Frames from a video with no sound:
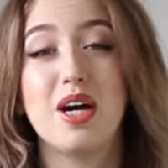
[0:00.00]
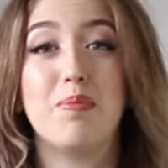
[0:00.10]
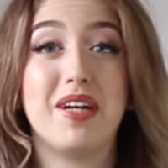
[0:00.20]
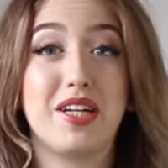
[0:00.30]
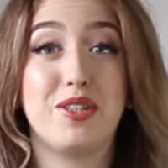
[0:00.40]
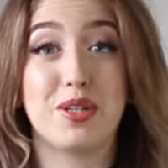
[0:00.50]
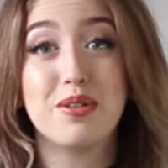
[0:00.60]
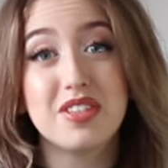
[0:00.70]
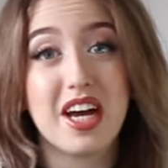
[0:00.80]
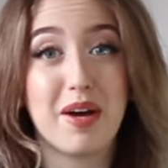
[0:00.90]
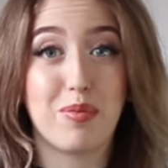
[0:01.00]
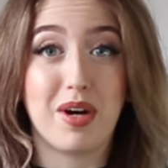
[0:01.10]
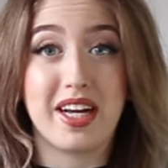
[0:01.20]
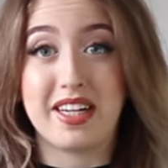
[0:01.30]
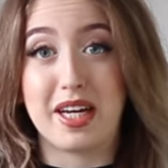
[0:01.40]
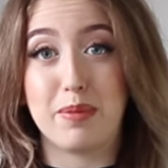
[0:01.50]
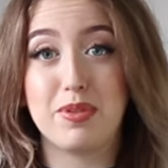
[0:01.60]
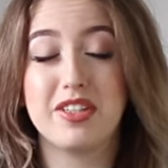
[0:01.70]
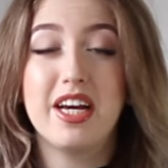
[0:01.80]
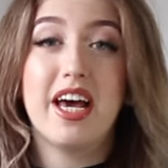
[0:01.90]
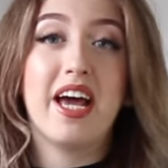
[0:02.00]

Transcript: but I don't have wide hips,